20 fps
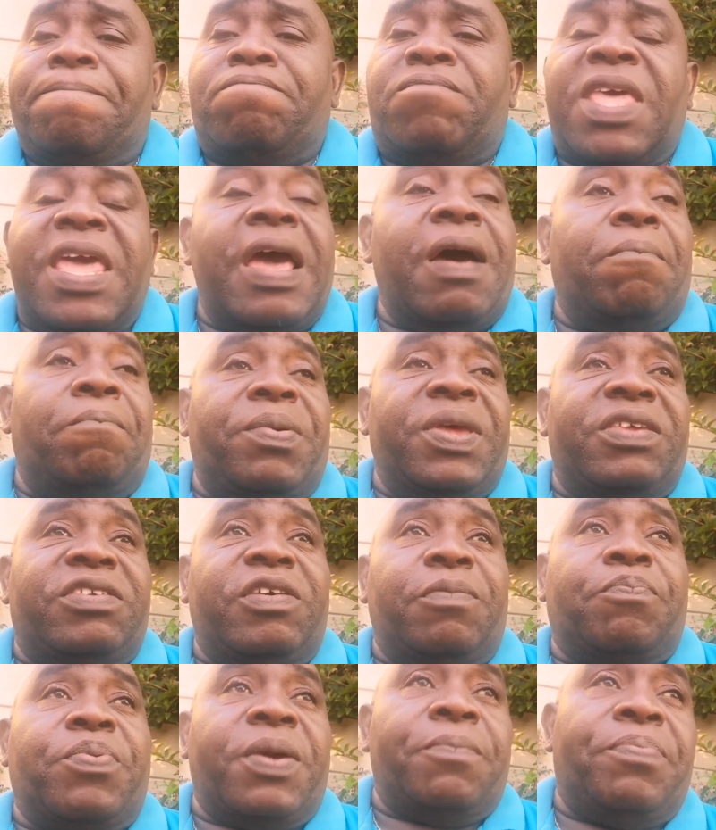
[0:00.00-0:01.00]
they are
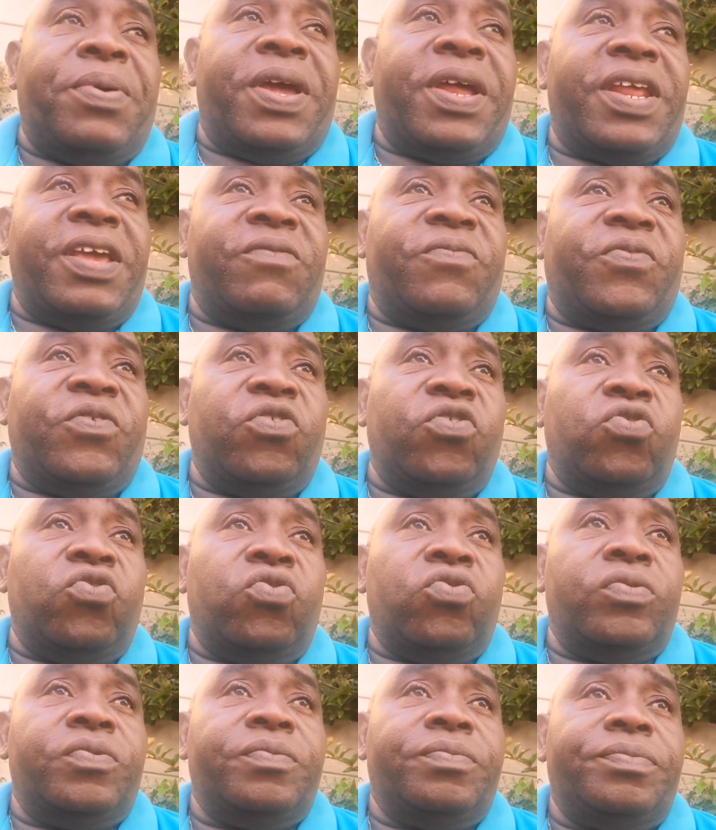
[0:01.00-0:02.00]
busy preparing for
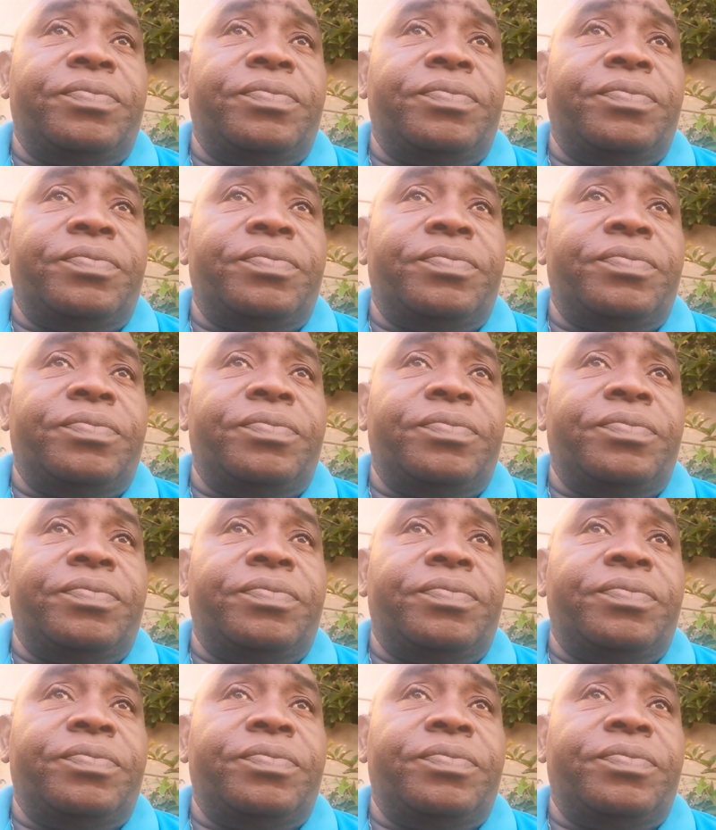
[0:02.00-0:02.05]
you.